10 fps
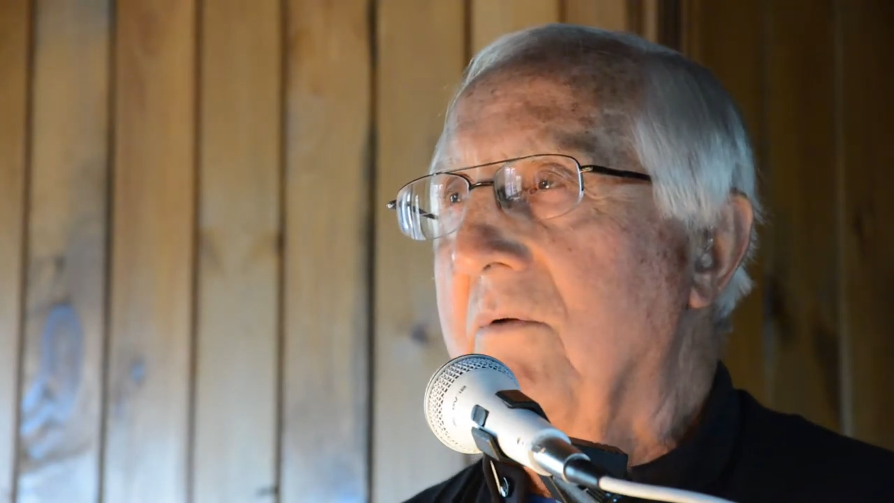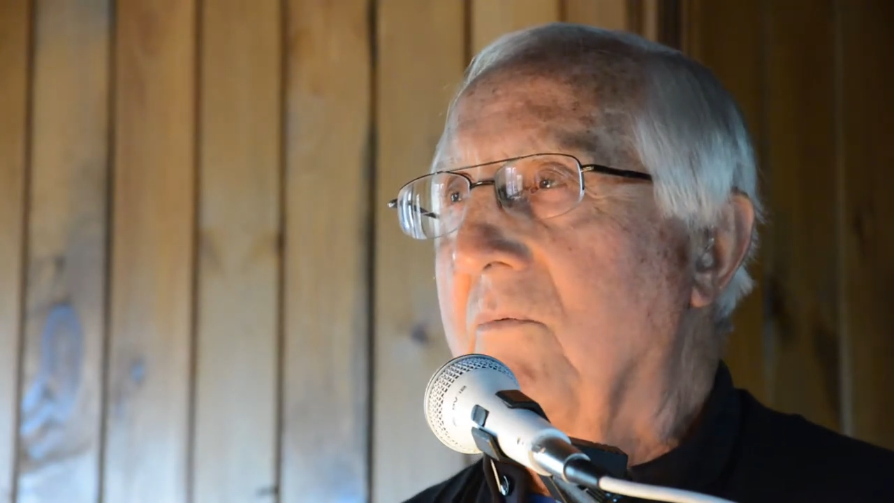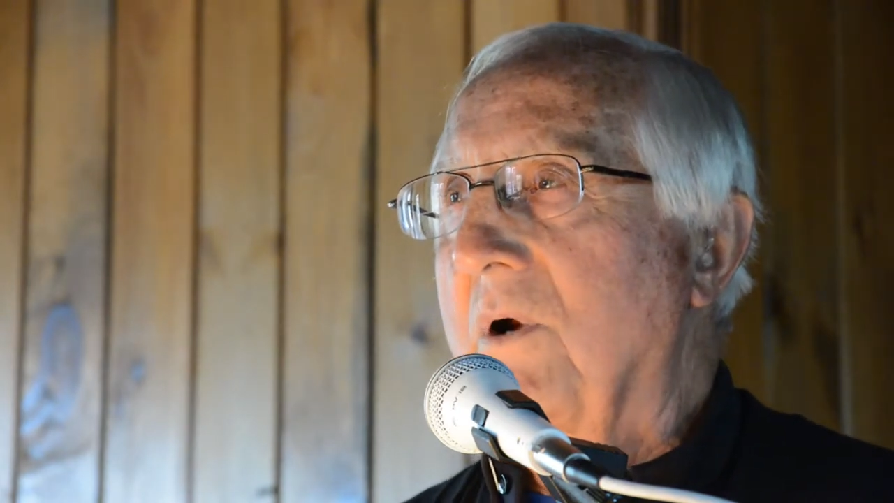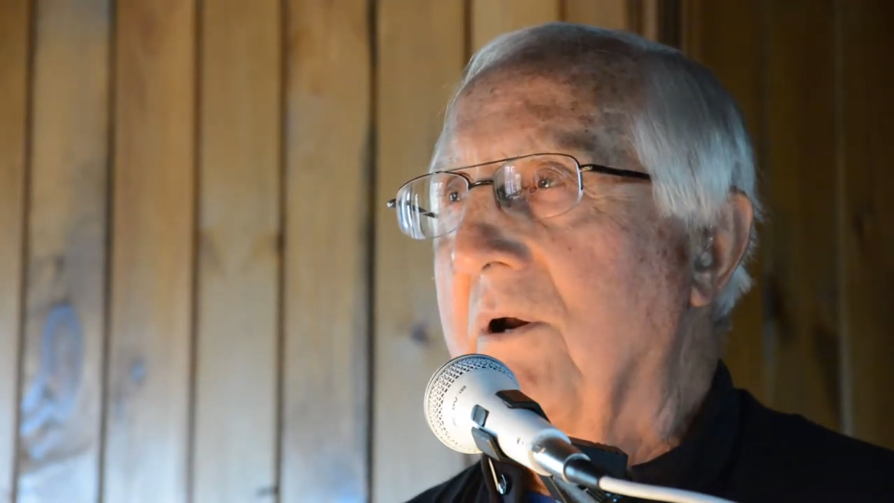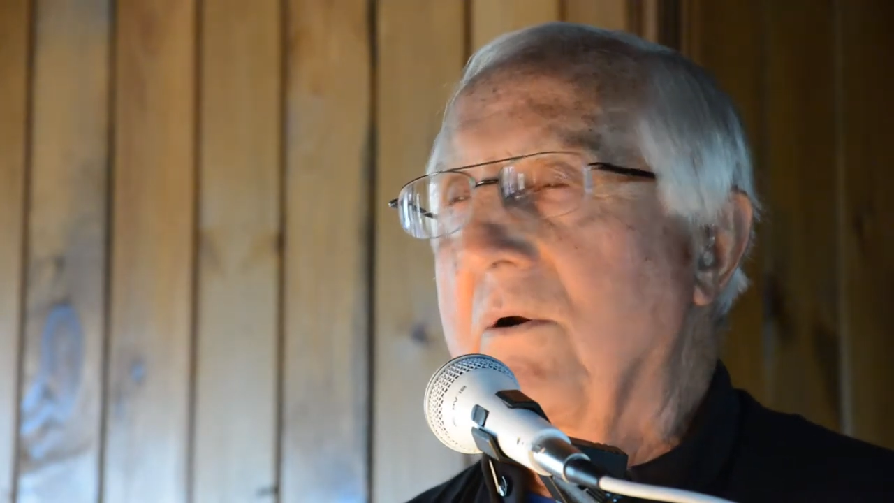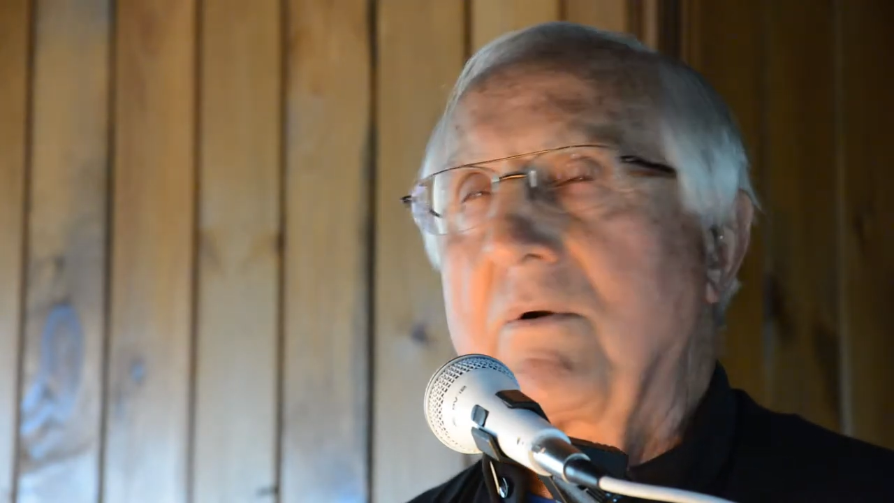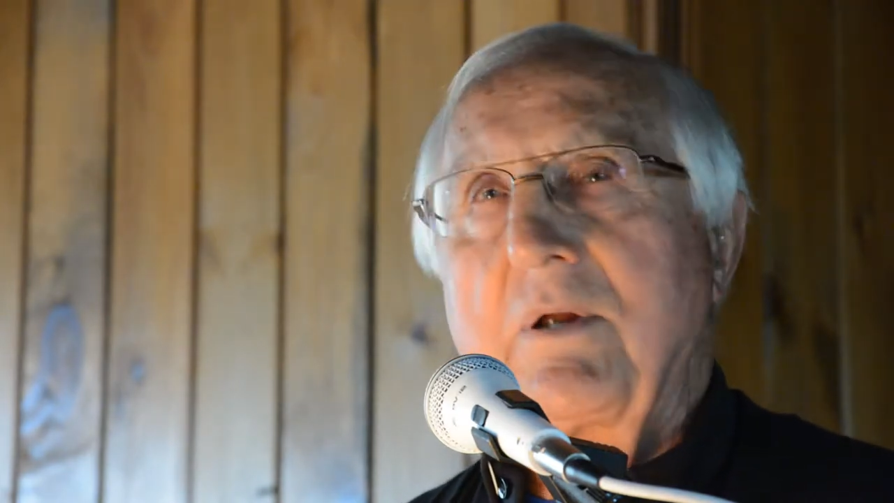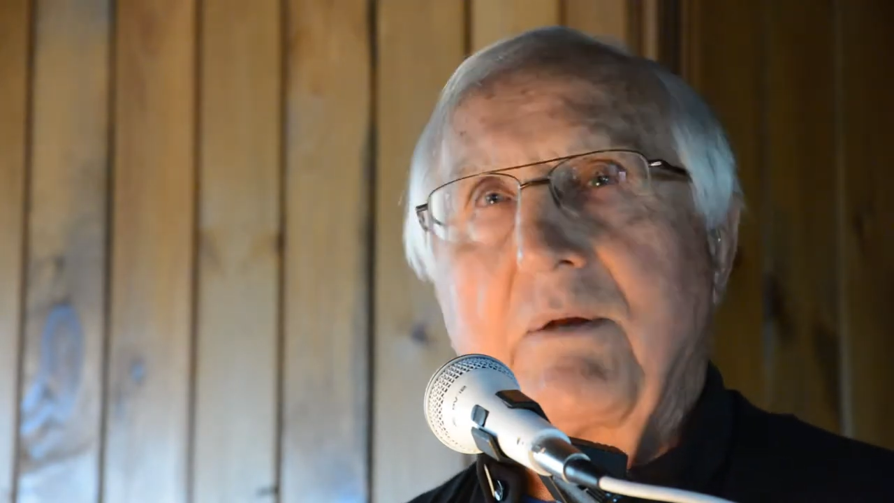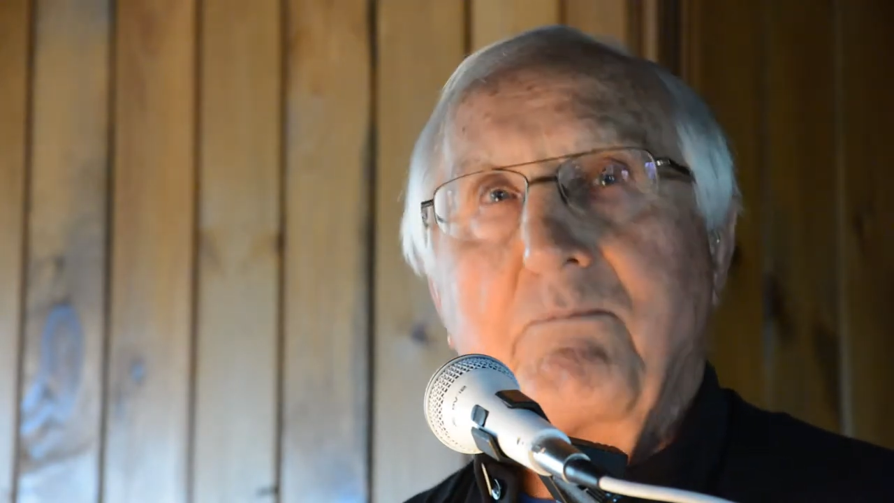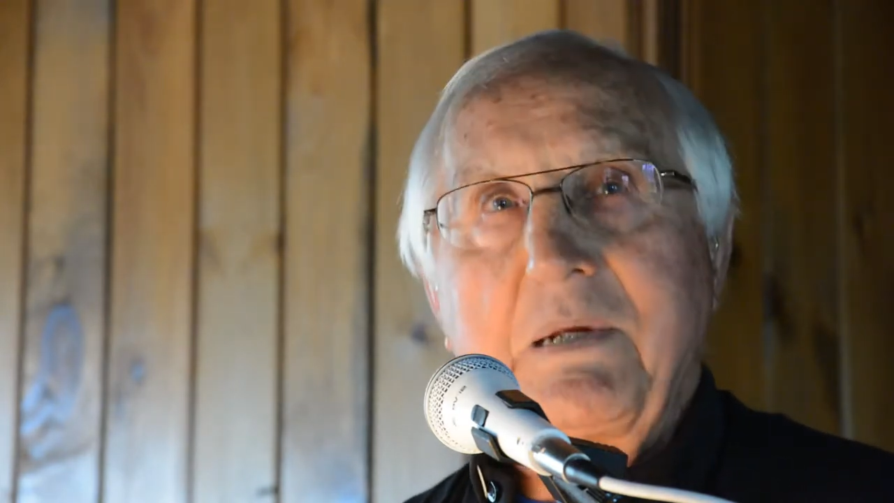where
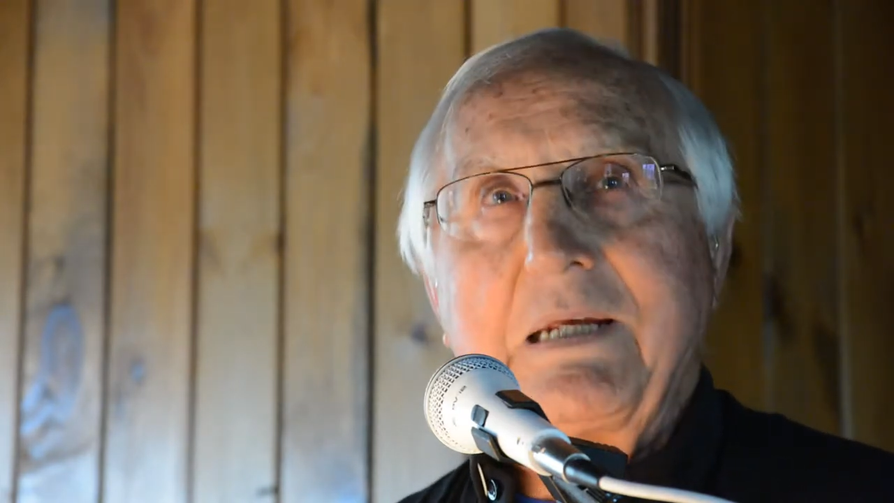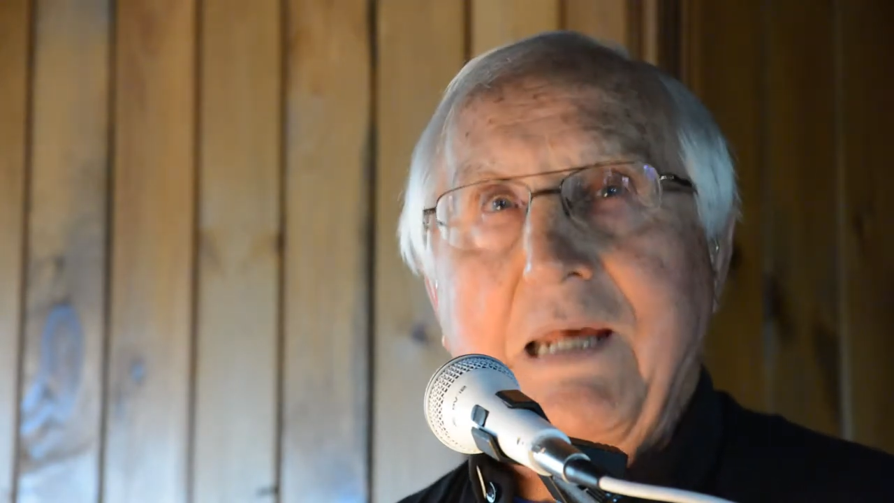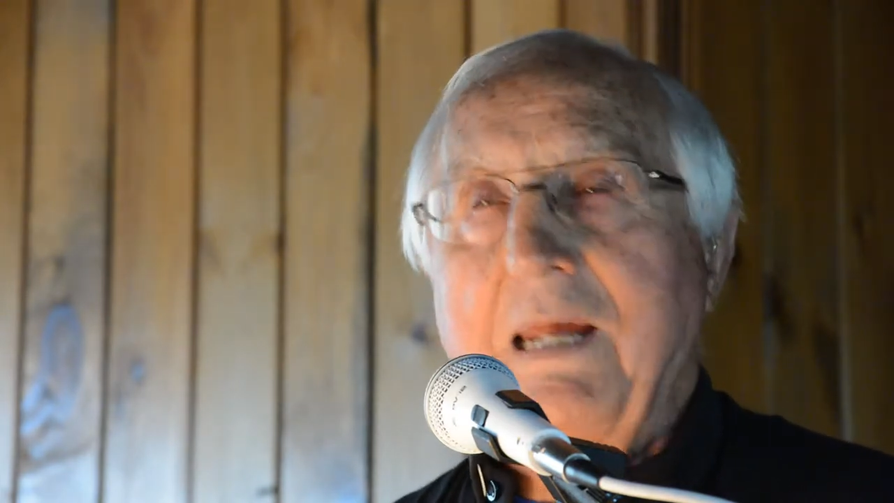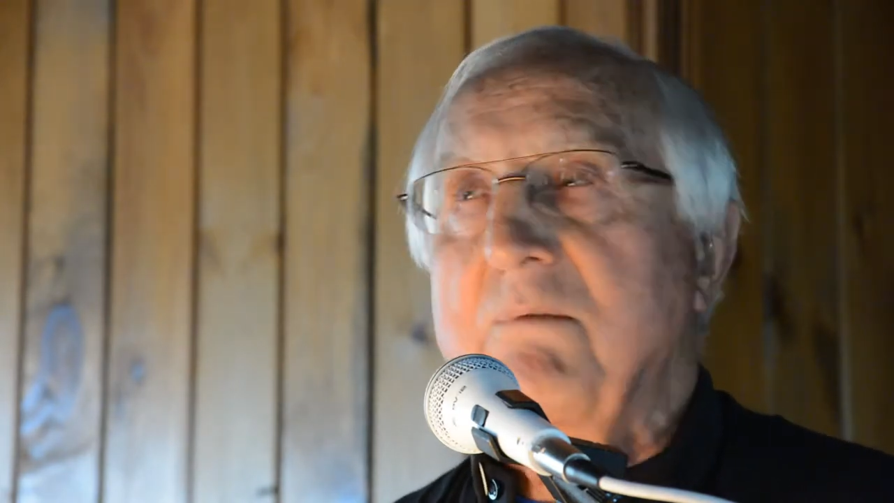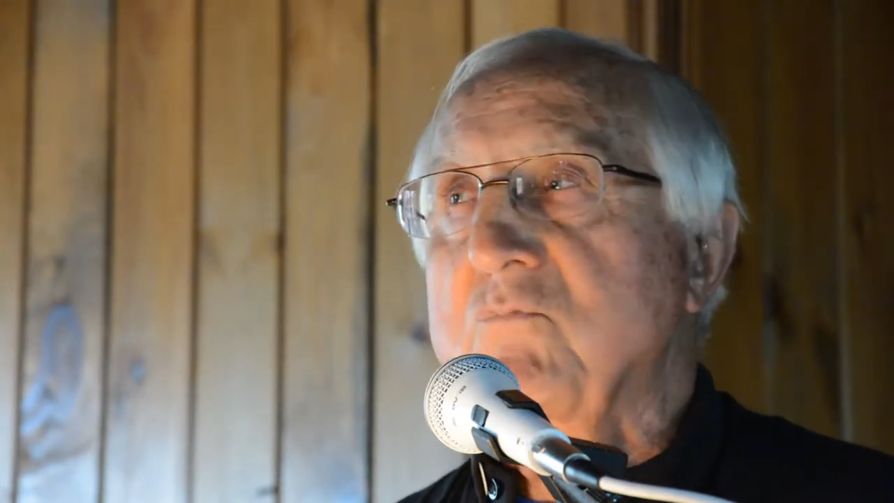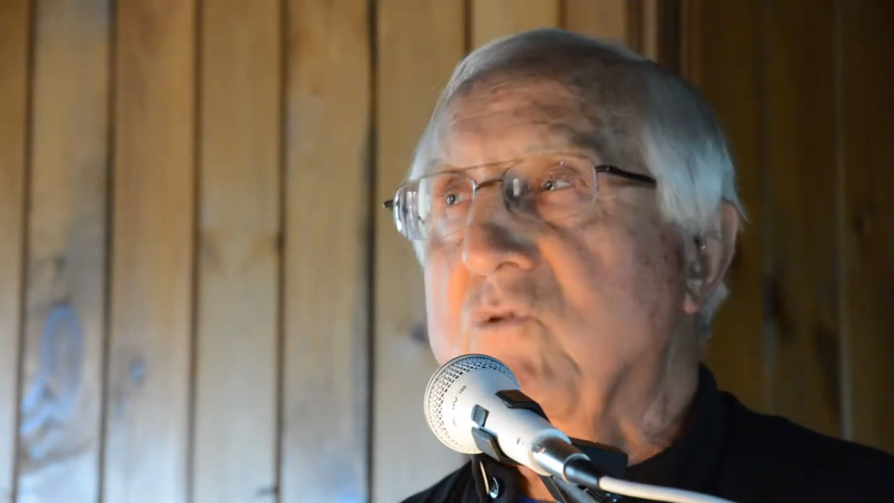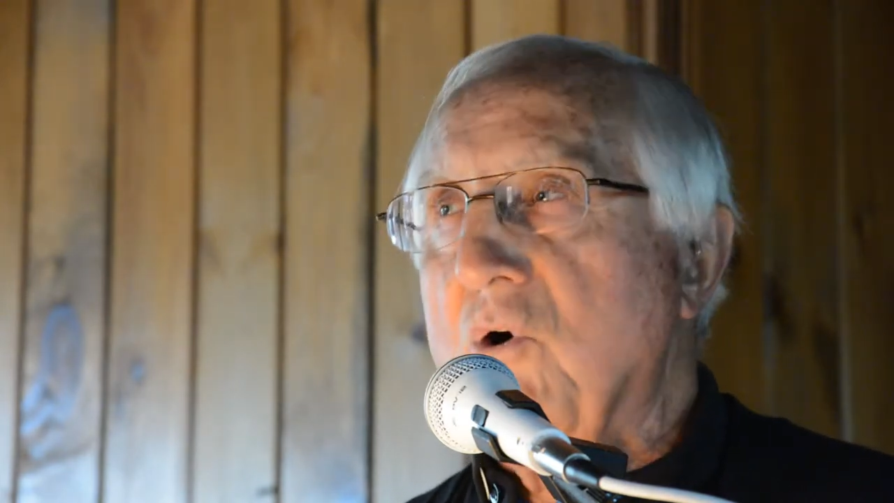it became